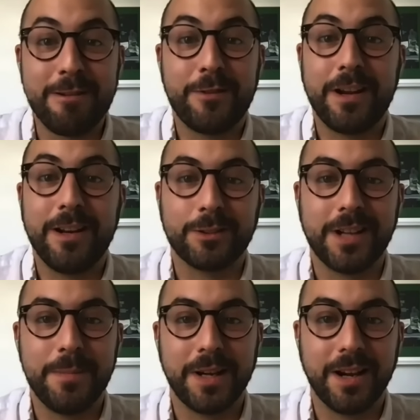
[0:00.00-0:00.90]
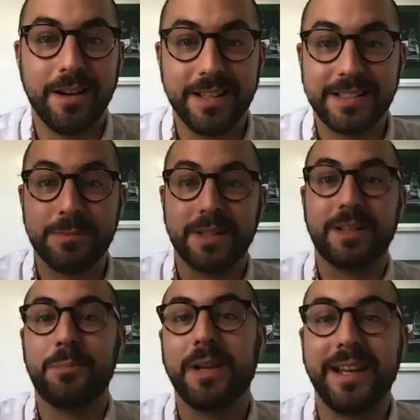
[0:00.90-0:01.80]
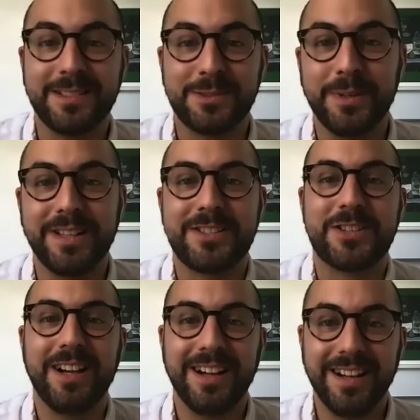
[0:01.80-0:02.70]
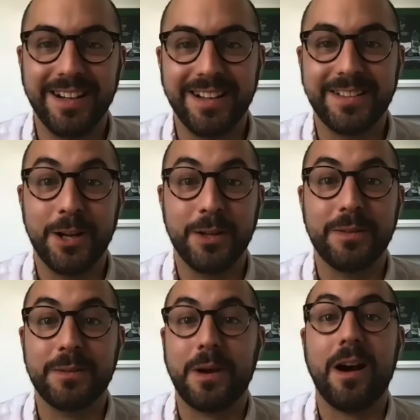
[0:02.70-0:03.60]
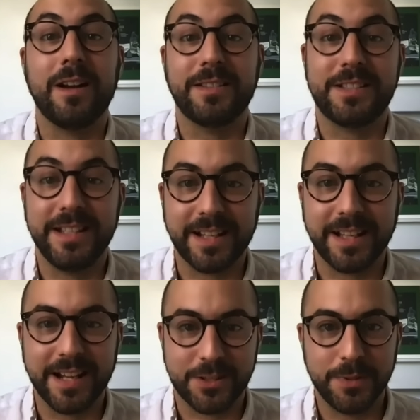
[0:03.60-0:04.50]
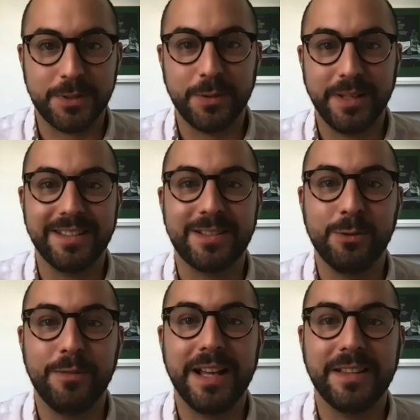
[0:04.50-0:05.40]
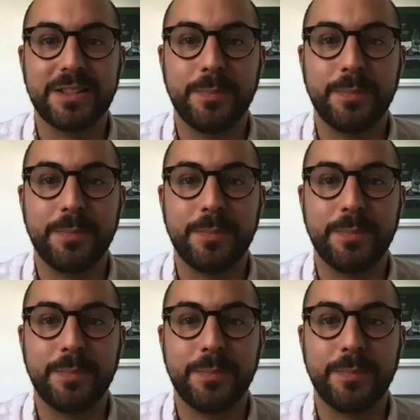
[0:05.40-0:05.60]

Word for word: very long time ago, and it seems like a place which uh, you know hard to see a connection between the two events.